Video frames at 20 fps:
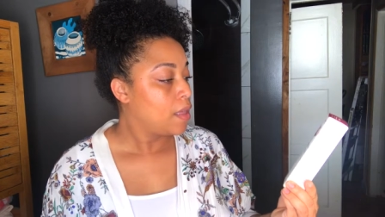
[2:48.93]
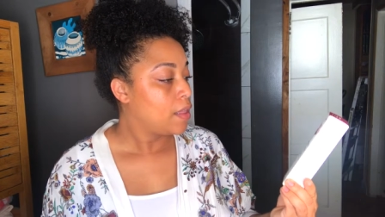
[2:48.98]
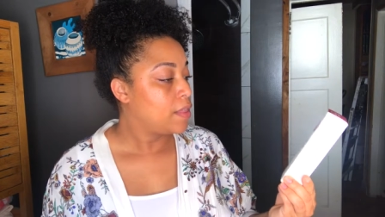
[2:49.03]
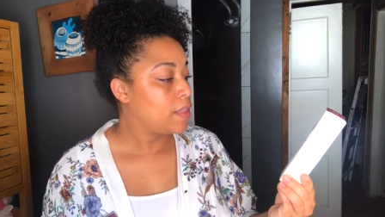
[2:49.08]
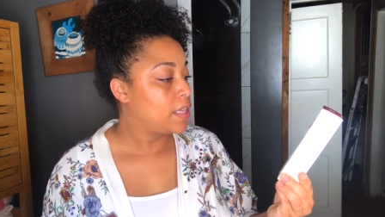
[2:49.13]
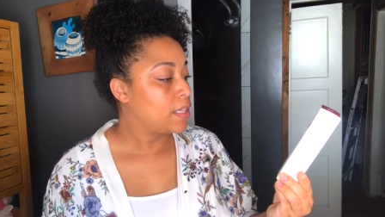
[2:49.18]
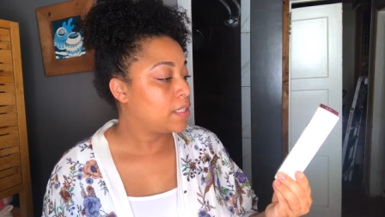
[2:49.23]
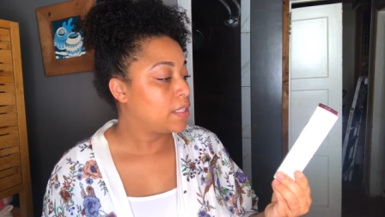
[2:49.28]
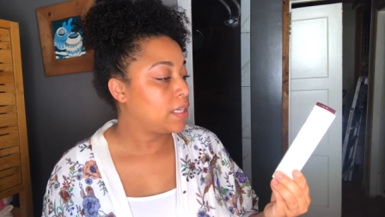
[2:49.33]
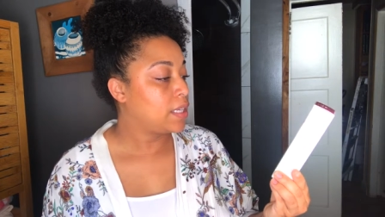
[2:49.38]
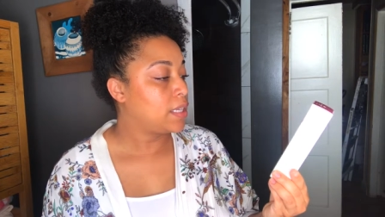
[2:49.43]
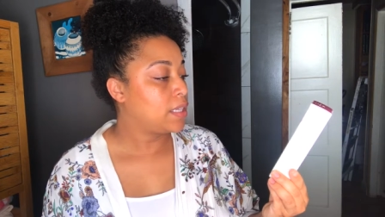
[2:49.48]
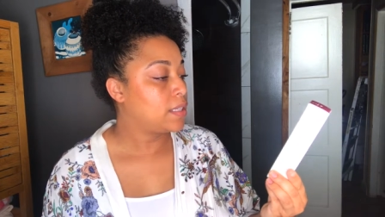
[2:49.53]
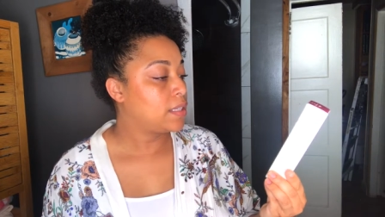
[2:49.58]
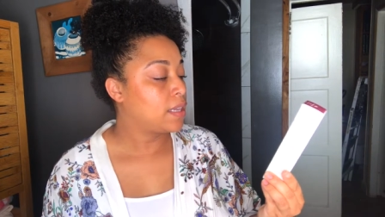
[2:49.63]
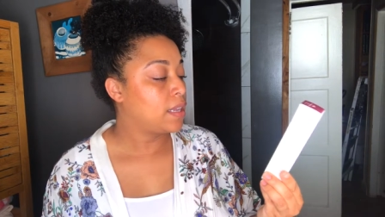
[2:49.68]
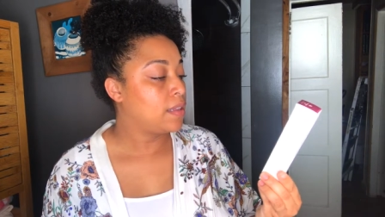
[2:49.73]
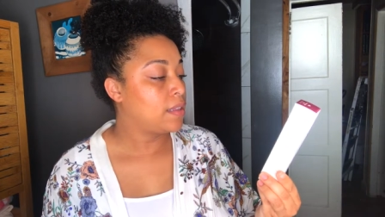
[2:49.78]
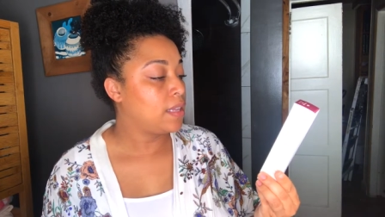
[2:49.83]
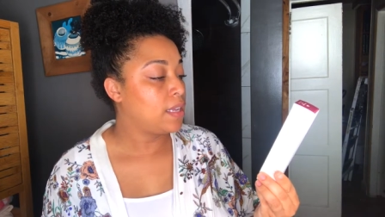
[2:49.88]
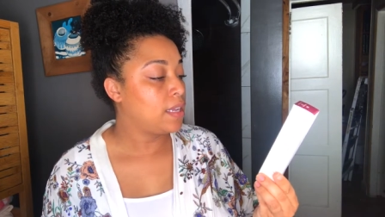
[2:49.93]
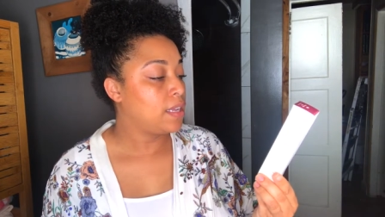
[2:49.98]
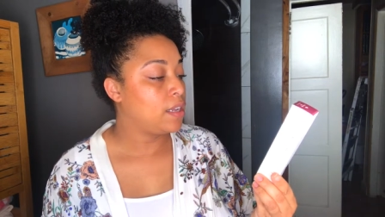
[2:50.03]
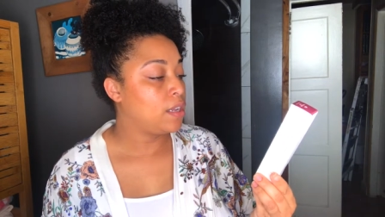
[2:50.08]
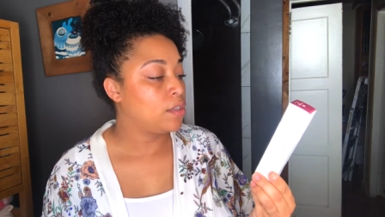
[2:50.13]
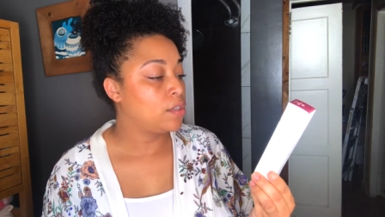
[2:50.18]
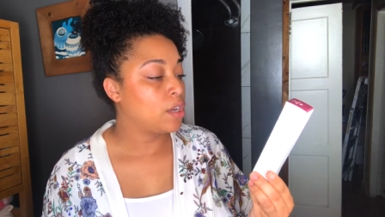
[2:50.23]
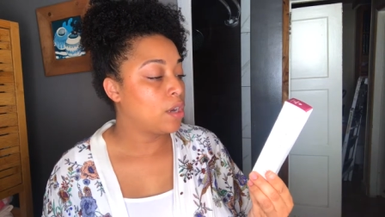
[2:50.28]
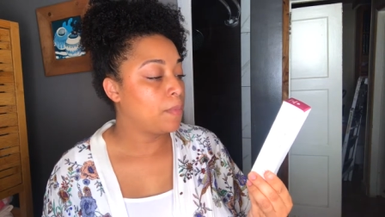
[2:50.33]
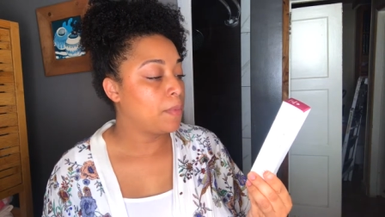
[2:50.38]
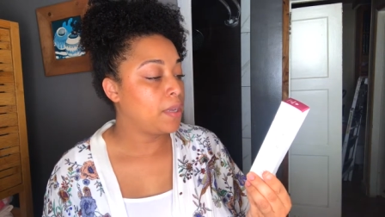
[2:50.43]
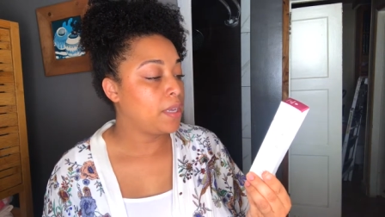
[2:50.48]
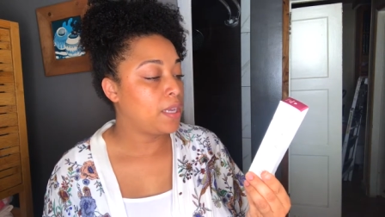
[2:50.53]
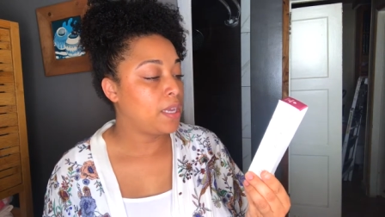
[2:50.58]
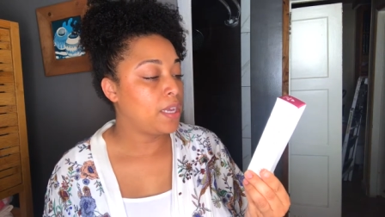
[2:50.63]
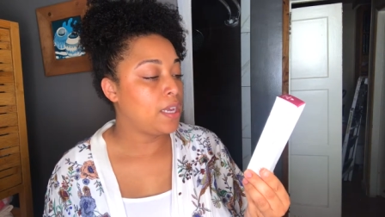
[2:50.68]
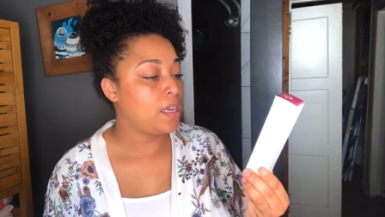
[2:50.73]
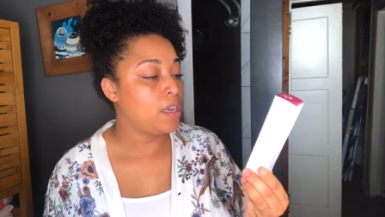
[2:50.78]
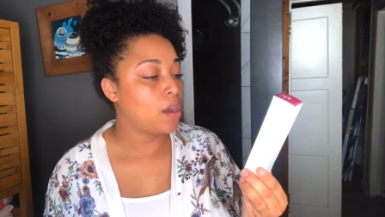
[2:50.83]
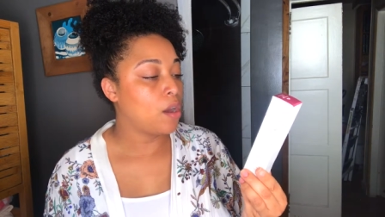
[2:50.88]
This is the Derma
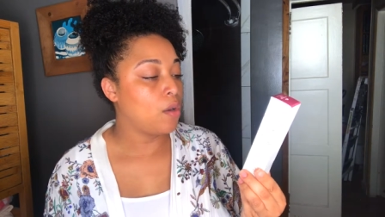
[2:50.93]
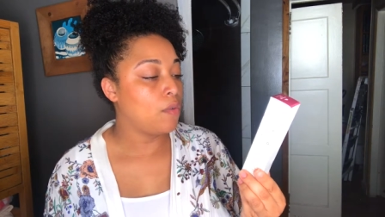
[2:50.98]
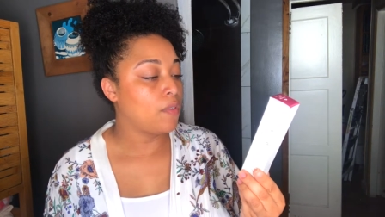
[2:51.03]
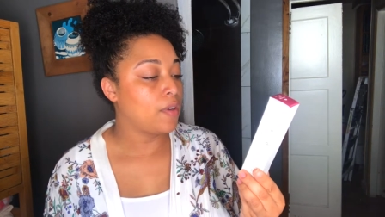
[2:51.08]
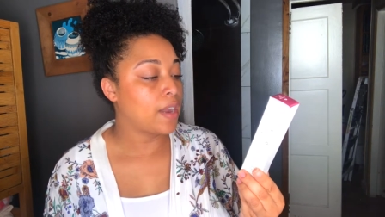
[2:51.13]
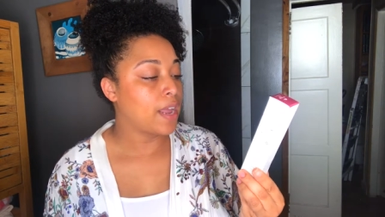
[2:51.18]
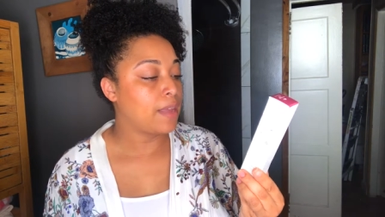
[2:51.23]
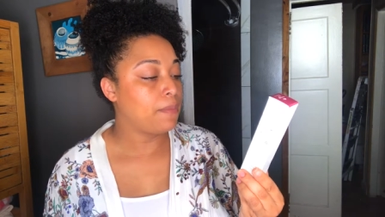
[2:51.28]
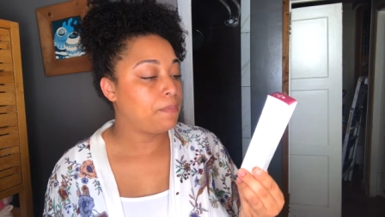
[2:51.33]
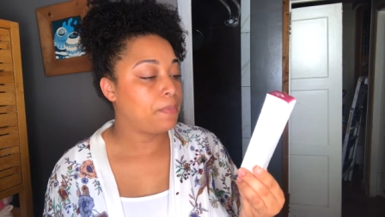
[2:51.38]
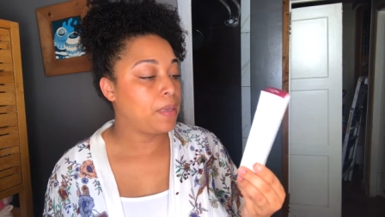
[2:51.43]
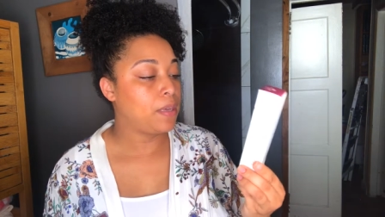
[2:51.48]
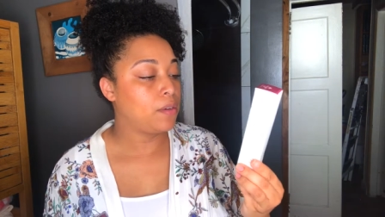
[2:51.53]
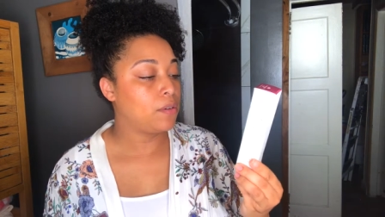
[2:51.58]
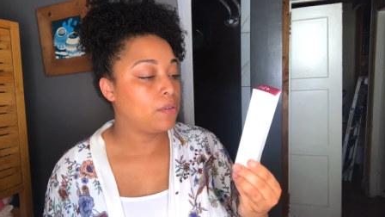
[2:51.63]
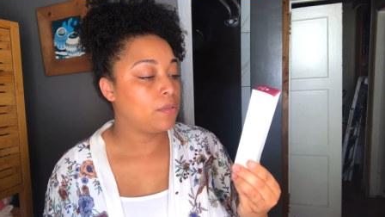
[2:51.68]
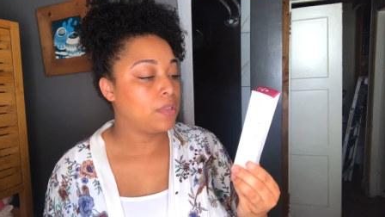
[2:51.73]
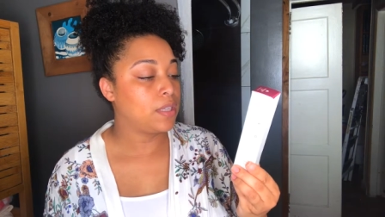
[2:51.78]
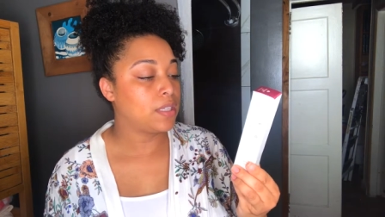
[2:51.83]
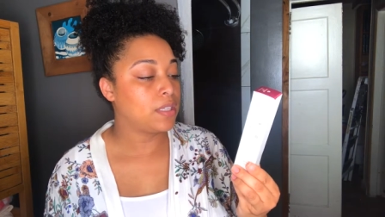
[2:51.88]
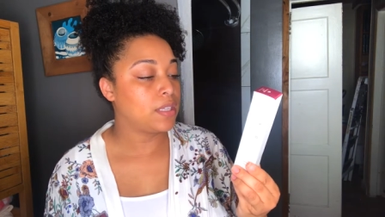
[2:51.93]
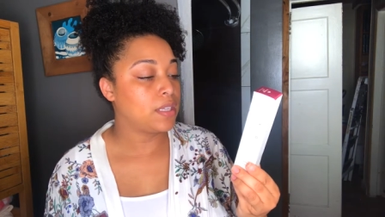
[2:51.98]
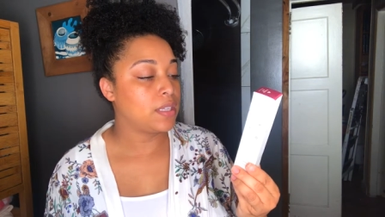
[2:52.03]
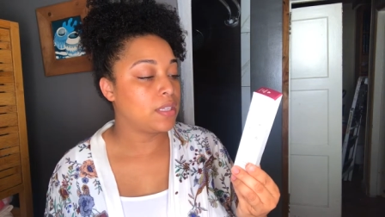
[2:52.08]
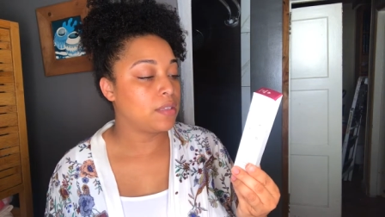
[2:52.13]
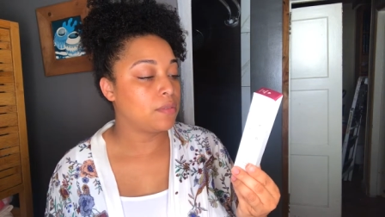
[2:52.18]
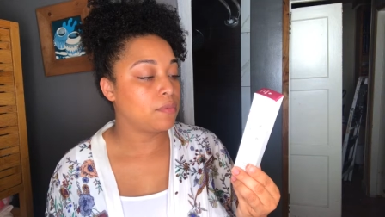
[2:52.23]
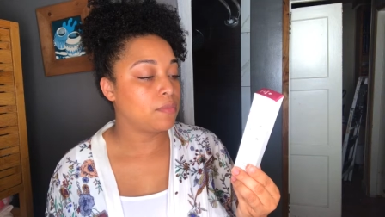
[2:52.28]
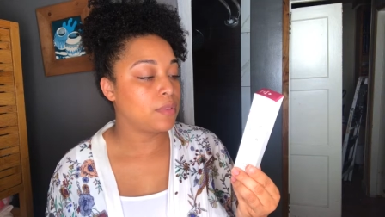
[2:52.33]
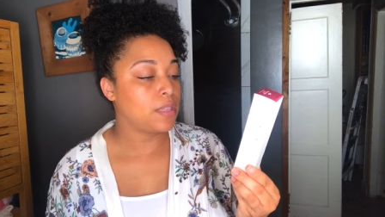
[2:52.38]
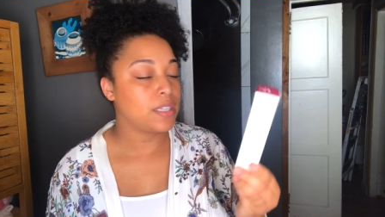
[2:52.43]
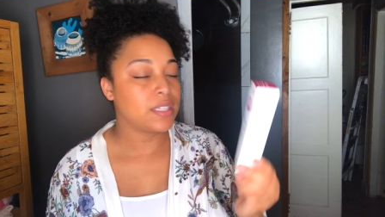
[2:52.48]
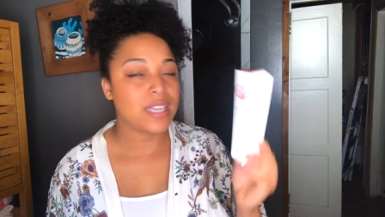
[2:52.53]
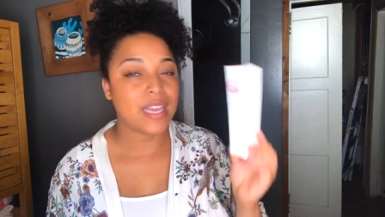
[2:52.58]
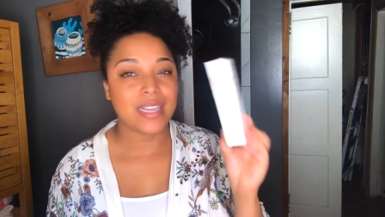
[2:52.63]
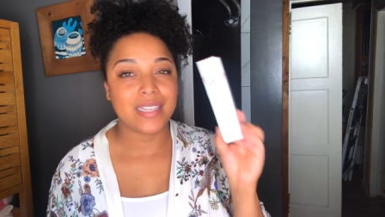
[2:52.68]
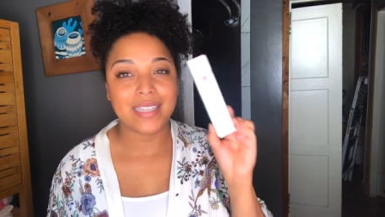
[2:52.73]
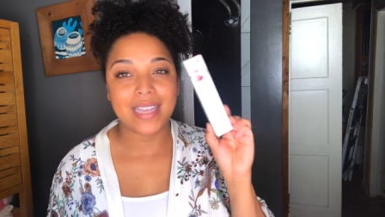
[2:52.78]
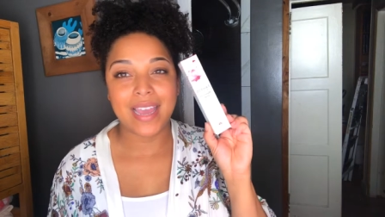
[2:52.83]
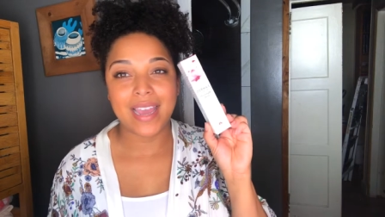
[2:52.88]
E Overnight Peel. This is this
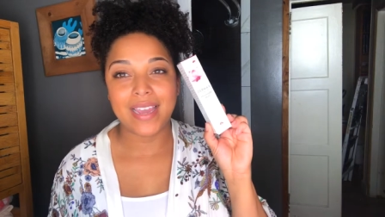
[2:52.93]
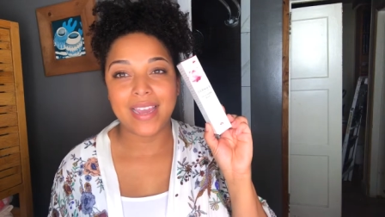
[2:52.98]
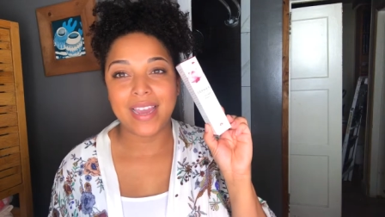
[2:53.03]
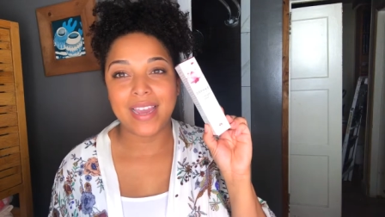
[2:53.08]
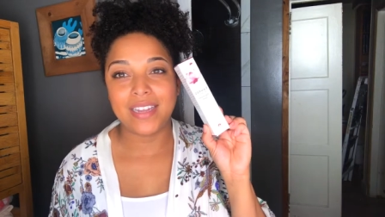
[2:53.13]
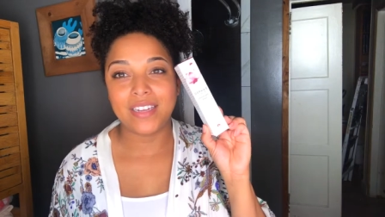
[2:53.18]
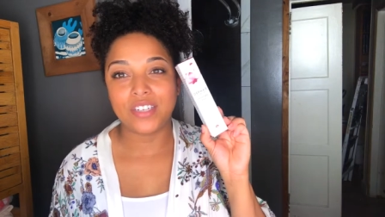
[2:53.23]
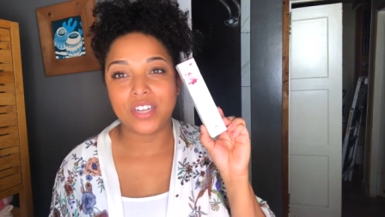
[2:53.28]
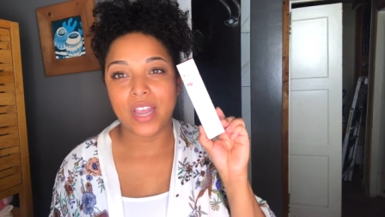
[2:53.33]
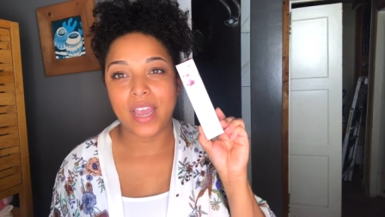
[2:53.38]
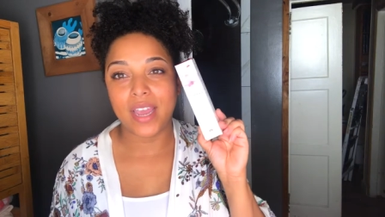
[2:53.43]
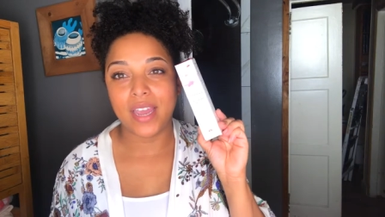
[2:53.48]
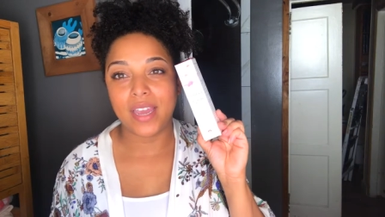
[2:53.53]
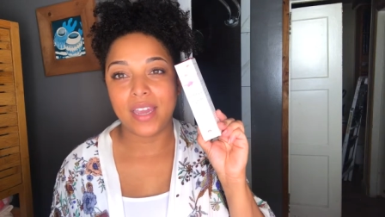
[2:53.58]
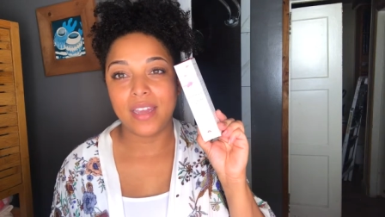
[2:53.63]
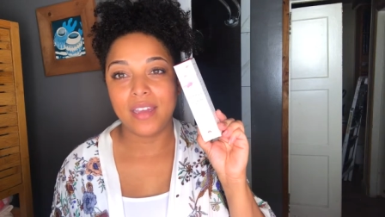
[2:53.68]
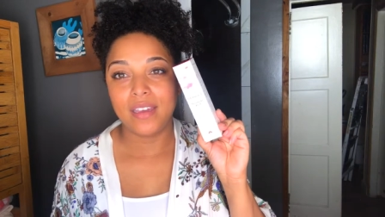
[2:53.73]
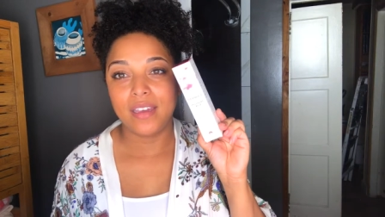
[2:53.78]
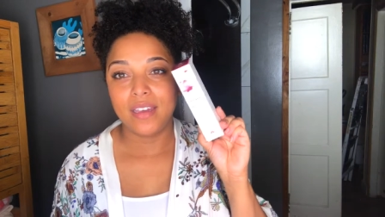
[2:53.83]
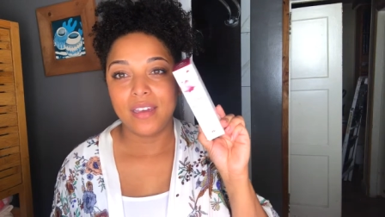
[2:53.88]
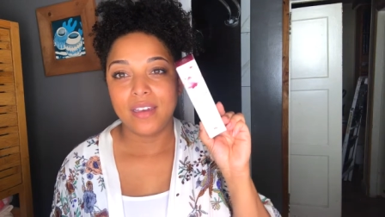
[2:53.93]
has AHA.